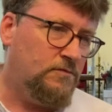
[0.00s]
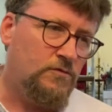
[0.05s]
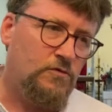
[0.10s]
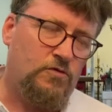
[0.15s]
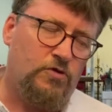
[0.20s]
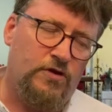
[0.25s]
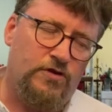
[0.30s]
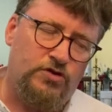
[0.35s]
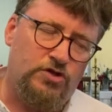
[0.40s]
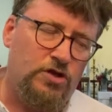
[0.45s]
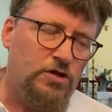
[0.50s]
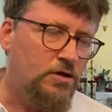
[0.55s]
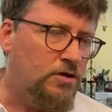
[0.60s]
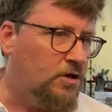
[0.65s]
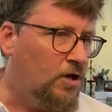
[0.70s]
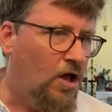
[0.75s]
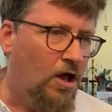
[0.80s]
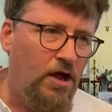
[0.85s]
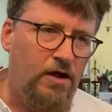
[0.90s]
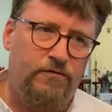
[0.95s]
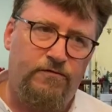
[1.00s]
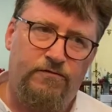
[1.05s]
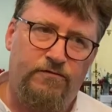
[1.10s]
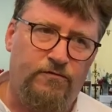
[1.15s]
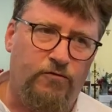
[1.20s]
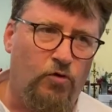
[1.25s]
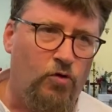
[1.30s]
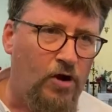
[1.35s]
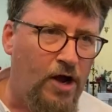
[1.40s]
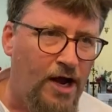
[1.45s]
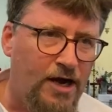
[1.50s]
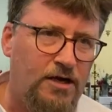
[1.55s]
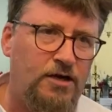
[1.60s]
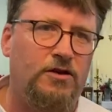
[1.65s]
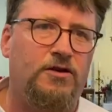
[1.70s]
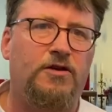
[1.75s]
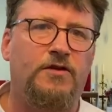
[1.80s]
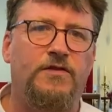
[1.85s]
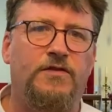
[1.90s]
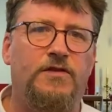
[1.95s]
Christian life for
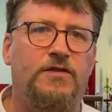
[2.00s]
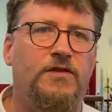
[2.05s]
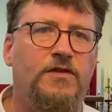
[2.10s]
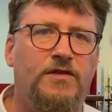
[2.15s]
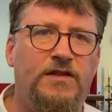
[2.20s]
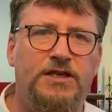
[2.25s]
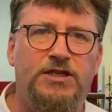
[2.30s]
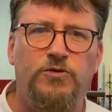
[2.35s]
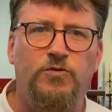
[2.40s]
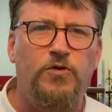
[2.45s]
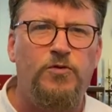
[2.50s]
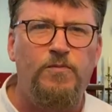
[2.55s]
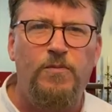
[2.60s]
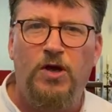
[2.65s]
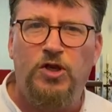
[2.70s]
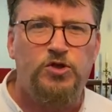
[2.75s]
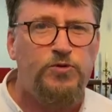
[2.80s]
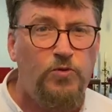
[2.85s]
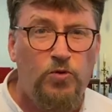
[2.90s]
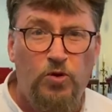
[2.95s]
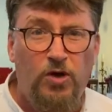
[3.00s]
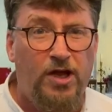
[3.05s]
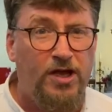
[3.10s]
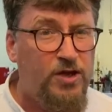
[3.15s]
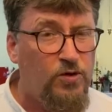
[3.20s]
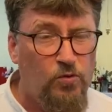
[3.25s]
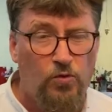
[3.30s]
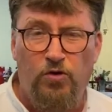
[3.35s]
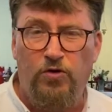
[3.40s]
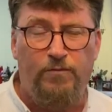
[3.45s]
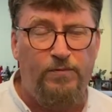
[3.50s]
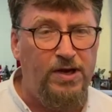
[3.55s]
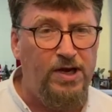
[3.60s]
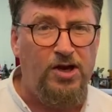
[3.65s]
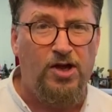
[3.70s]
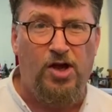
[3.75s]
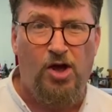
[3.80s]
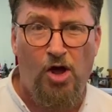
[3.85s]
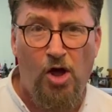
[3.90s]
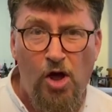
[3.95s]
Anglicans in the city was much more like it would have been
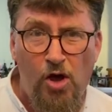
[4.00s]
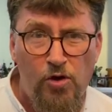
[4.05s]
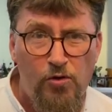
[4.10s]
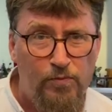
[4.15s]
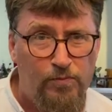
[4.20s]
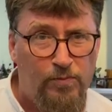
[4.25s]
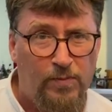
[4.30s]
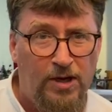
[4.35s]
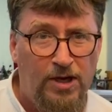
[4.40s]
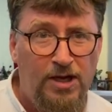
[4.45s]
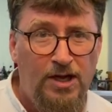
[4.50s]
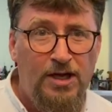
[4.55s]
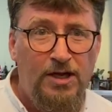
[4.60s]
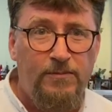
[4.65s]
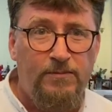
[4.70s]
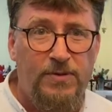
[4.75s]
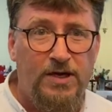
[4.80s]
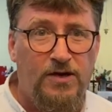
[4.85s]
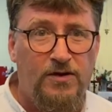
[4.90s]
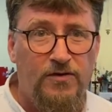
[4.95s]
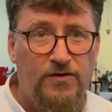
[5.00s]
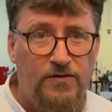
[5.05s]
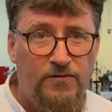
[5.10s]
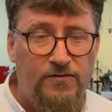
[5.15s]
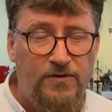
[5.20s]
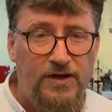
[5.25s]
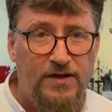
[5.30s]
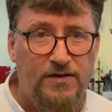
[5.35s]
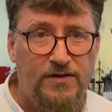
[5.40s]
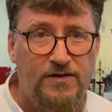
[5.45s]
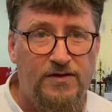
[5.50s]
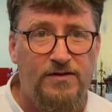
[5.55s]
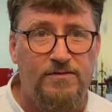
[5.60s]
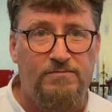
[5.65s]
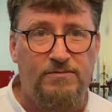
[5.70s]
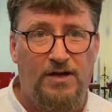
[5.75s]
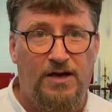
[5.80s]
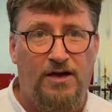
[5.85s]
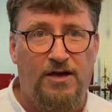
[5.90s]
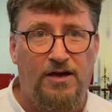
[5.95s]
at home because of this
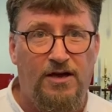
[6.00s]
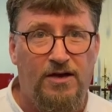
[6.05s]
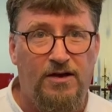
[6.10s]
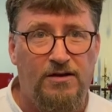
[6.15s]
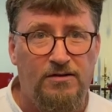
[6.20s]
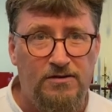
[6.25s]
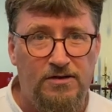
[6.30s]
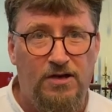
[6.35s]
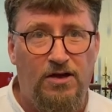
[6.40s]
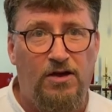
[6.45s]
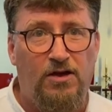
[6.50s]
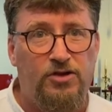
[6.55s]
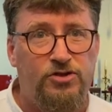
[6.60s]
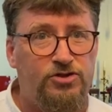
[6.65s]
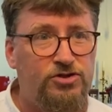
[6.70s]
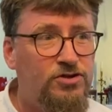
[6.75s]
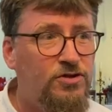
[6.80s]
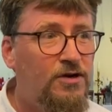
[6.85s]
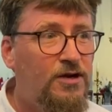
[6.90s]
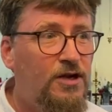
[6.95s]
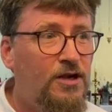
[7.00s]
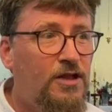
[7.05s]
large